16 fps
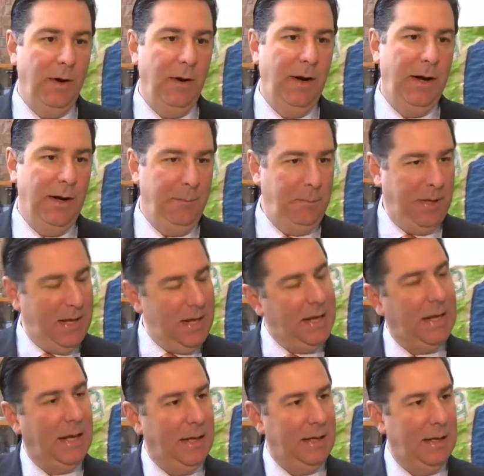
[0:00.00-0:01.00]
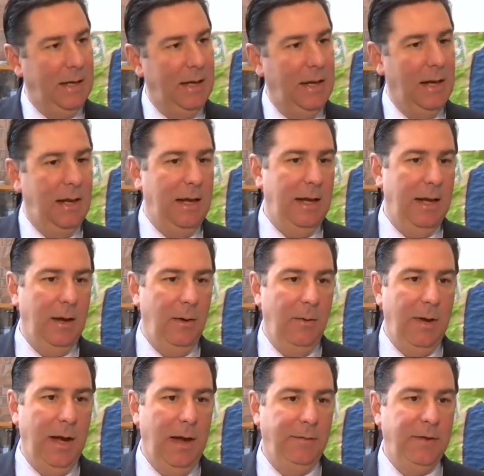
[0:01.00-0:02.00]
are in a peak
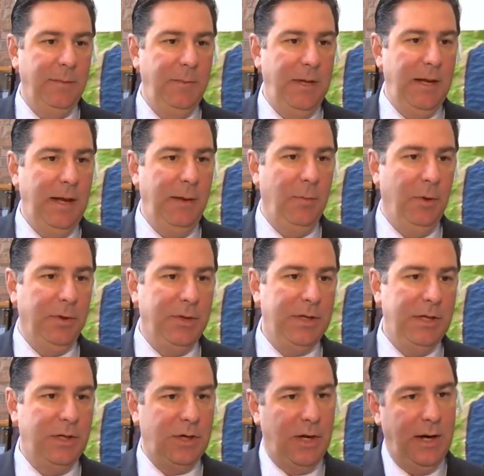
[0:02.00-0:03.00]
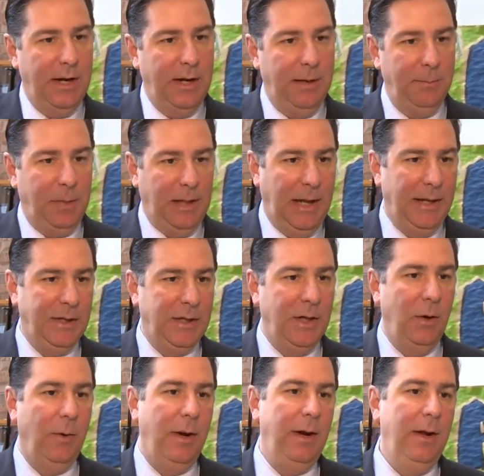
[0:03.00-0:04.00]
and we have to be able to try and
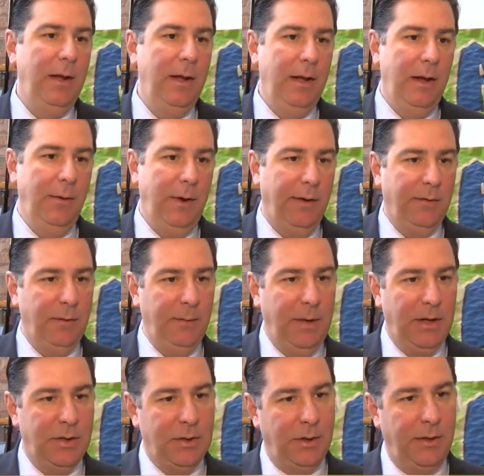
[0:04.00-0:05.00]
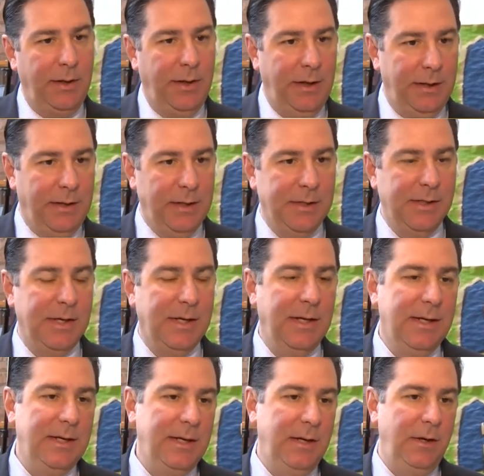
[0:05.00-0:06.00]
plateau it, and we have to make sure that it doesn't
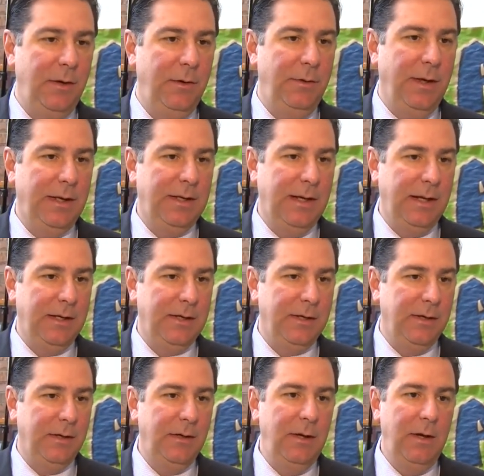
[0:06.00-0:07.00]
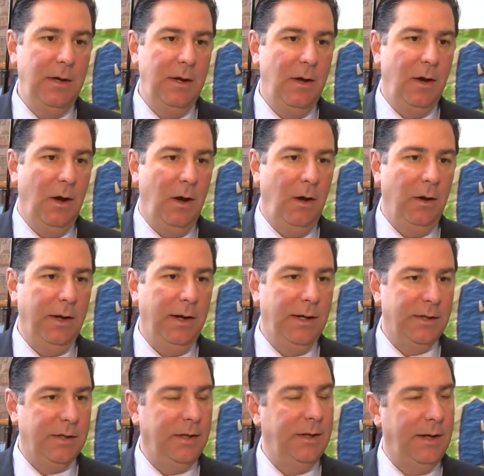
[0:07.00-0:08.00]
continue. That takes a all
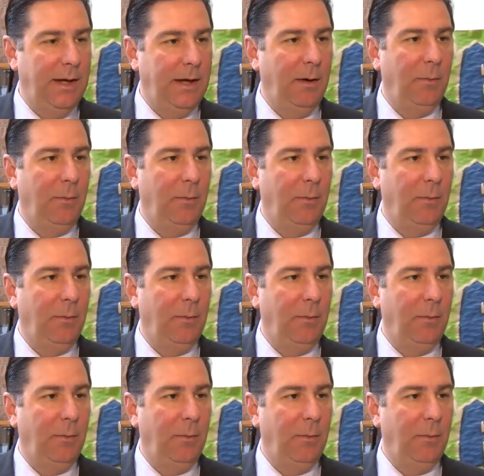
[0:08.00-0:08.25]
hands on deck